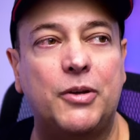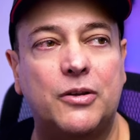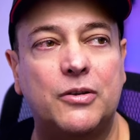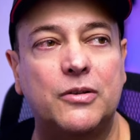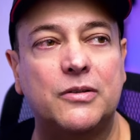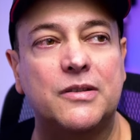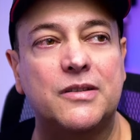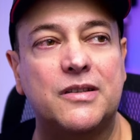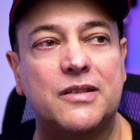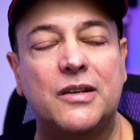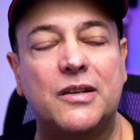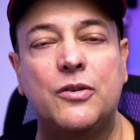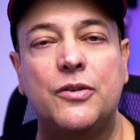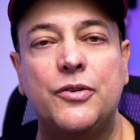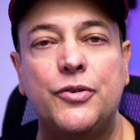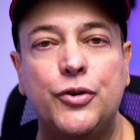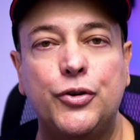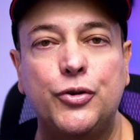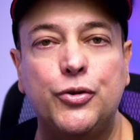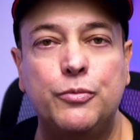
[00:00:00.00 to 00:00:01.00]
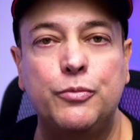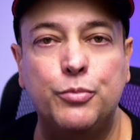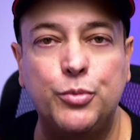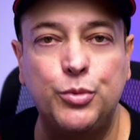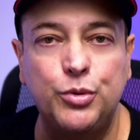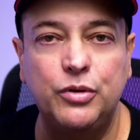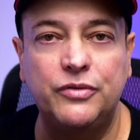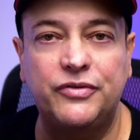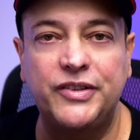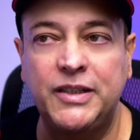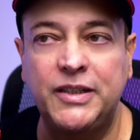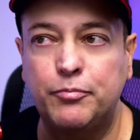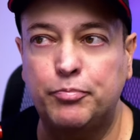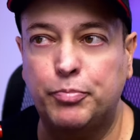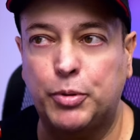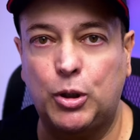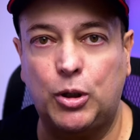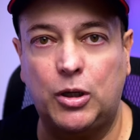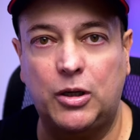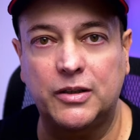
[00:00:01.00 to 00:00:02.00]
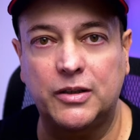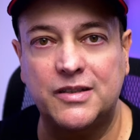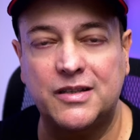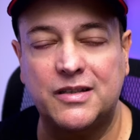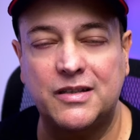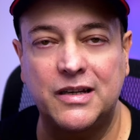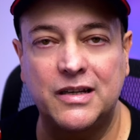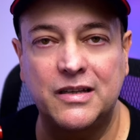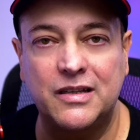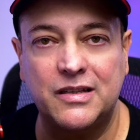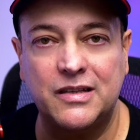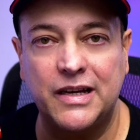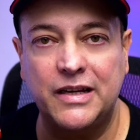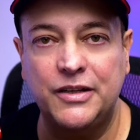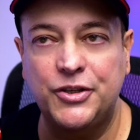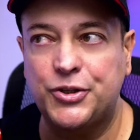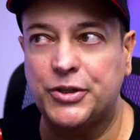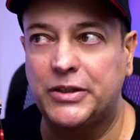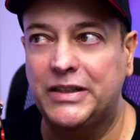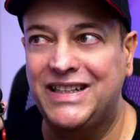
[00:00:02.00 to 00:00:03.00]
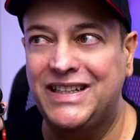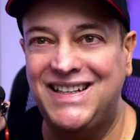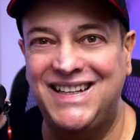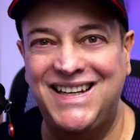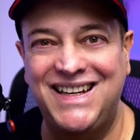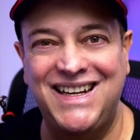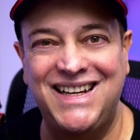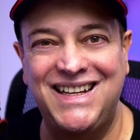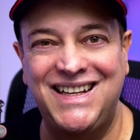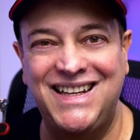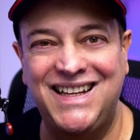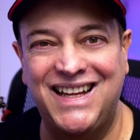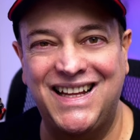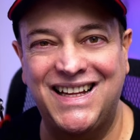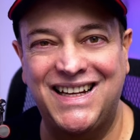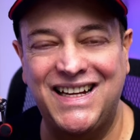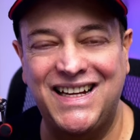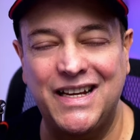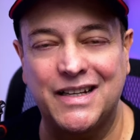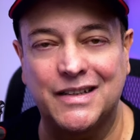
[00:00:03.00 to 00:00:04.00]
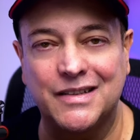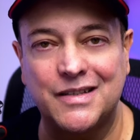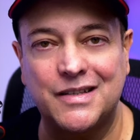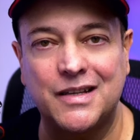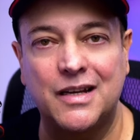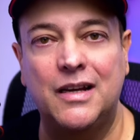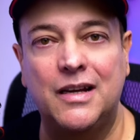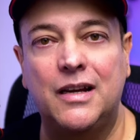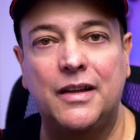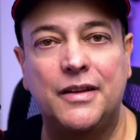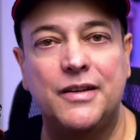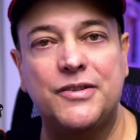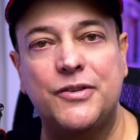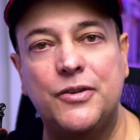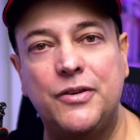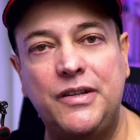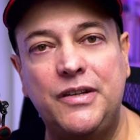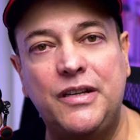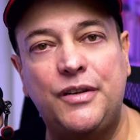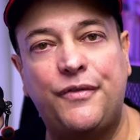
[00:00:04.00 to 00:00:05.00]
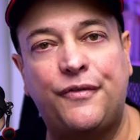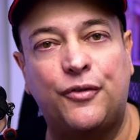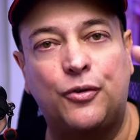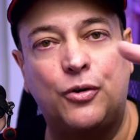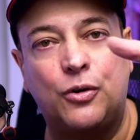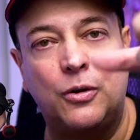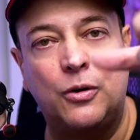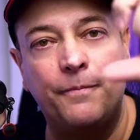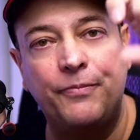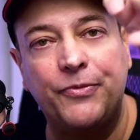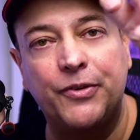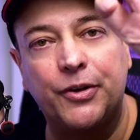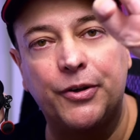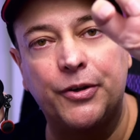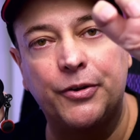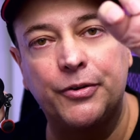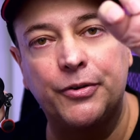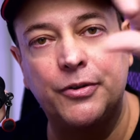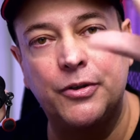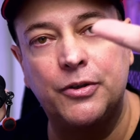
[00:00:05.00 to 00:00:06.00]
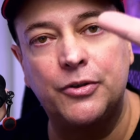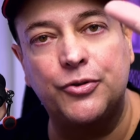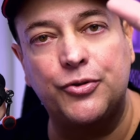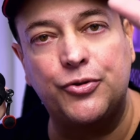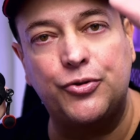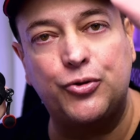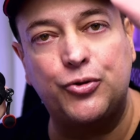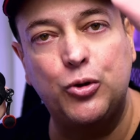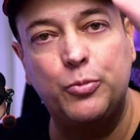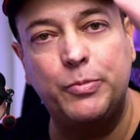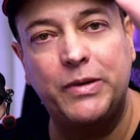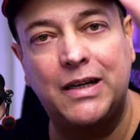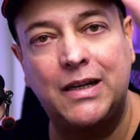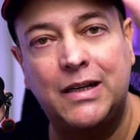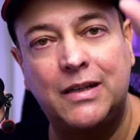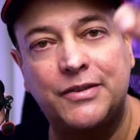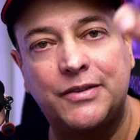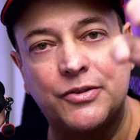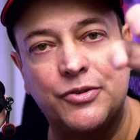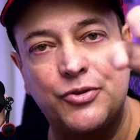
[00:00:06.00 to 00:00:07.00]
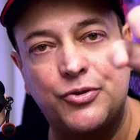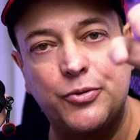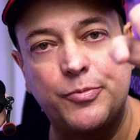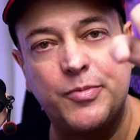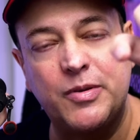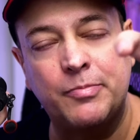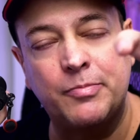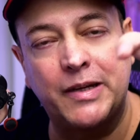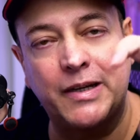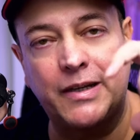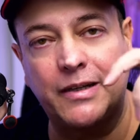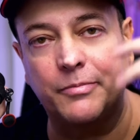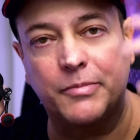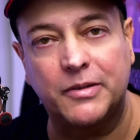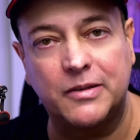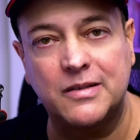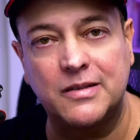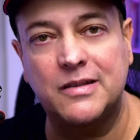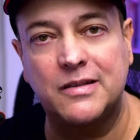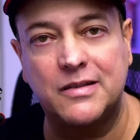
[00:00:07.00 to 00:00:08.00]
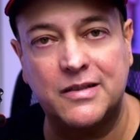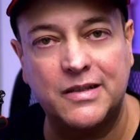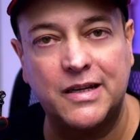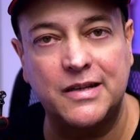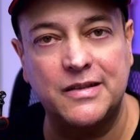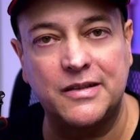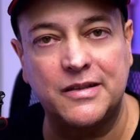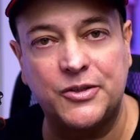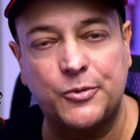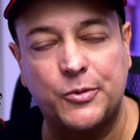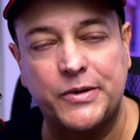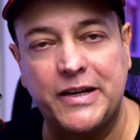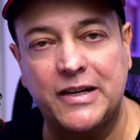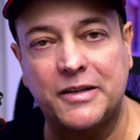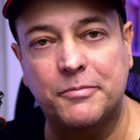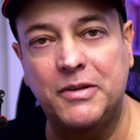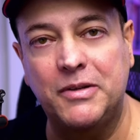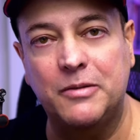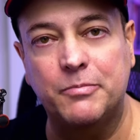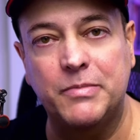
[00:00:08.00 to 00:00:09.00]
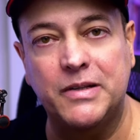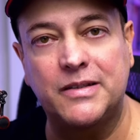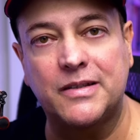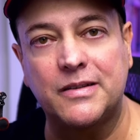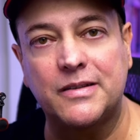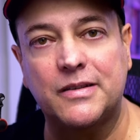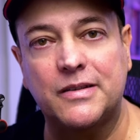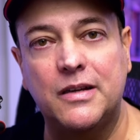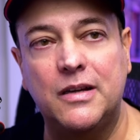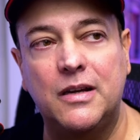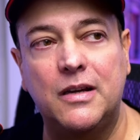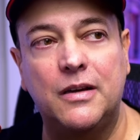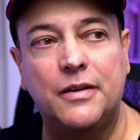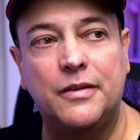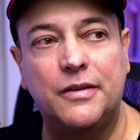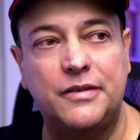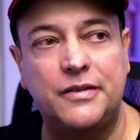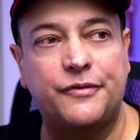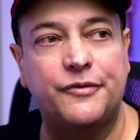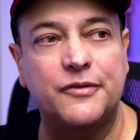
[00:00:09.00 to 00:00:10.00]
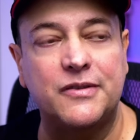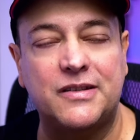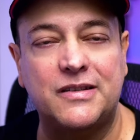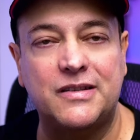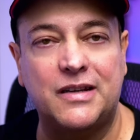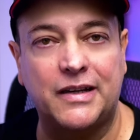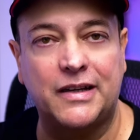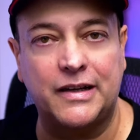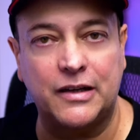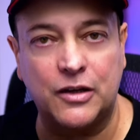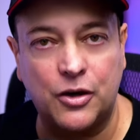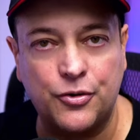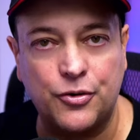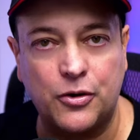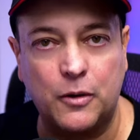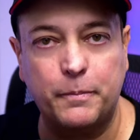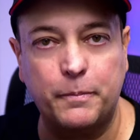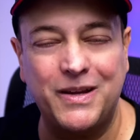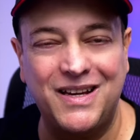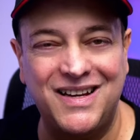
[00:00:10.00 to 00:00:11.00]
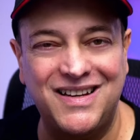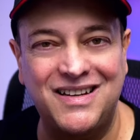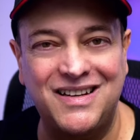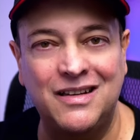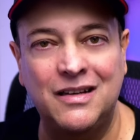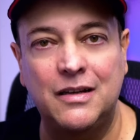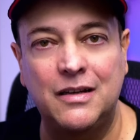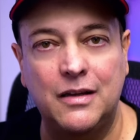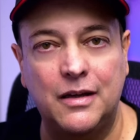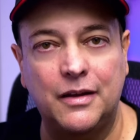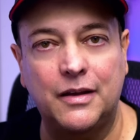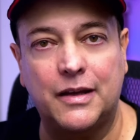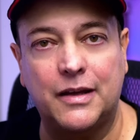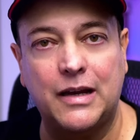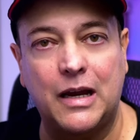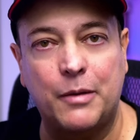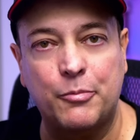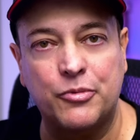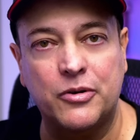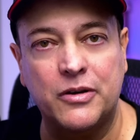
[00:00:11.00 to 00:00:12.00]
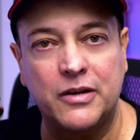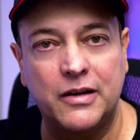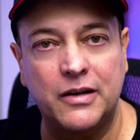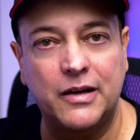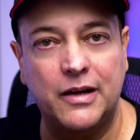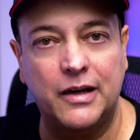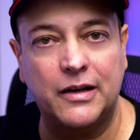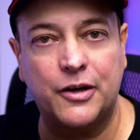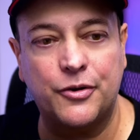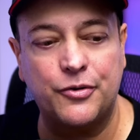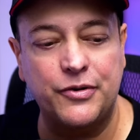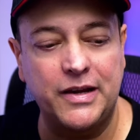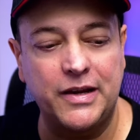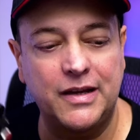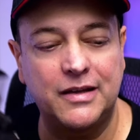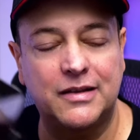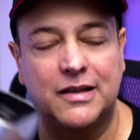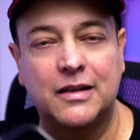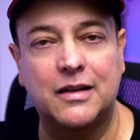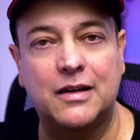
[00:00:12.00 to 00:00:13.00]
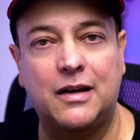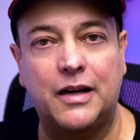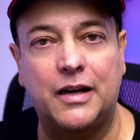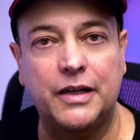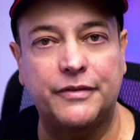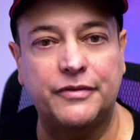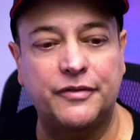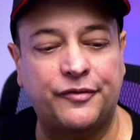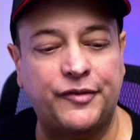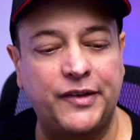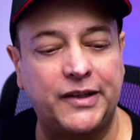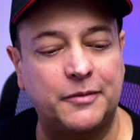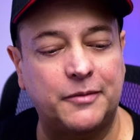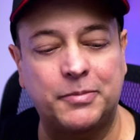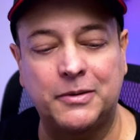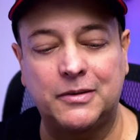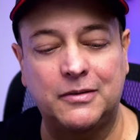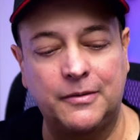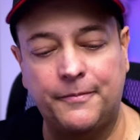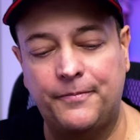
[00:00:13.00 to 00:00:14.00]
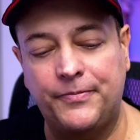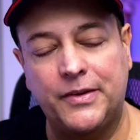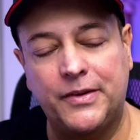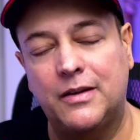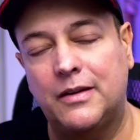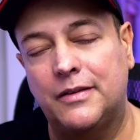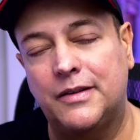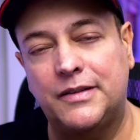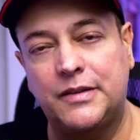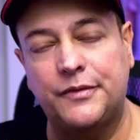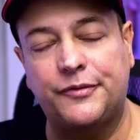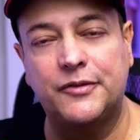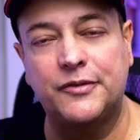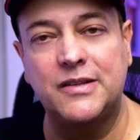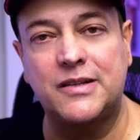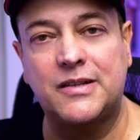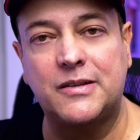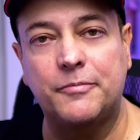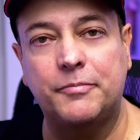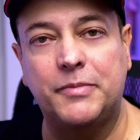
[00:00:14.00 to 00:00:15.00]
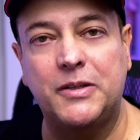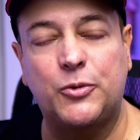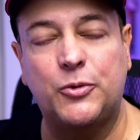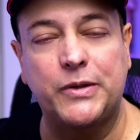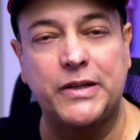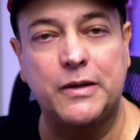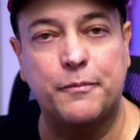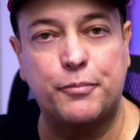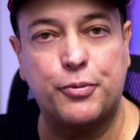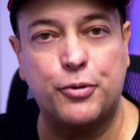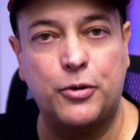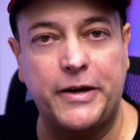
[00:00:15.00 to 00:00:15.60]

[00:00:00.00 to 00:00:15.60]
because there are no moving parts essentially in the lens. There's no need for, you know, zooming out and zooming back in because it stays at 28 millimeters. The difference is I can crop in the camera and create that kind of effect. But the difference between a